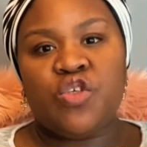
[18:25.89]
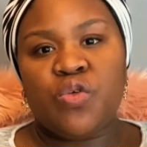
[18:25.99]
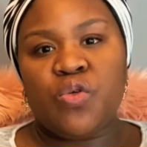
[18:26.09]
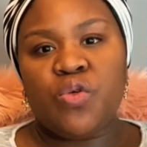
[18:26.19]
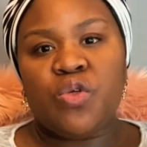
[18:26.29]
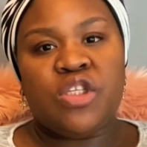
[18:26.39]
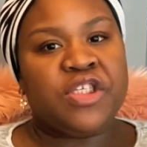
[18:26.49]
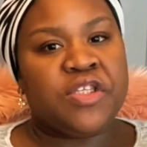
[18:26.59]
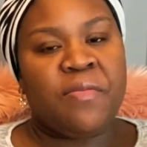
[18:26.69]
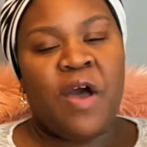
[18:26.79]
to
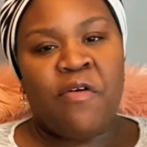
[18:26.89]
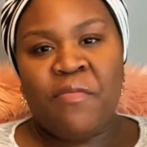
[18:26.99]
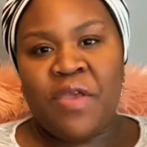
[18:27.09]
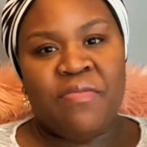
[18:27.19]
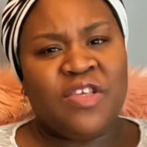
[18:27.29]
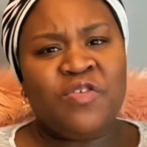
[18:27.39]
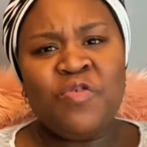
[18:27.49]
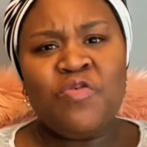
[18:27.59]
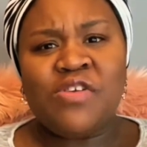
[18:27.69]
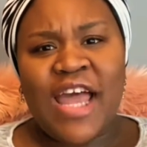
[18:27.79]
disturb our baby. Who
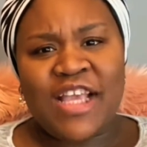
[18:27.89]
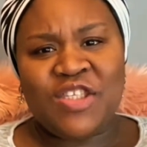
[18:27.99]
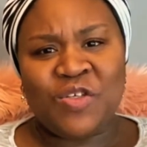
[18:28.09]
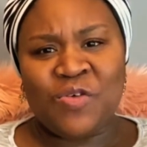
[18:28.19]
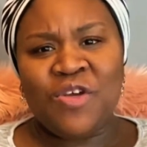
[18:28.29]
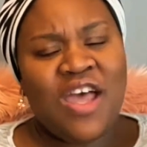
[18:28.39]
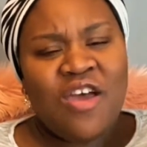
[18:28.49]
would like to?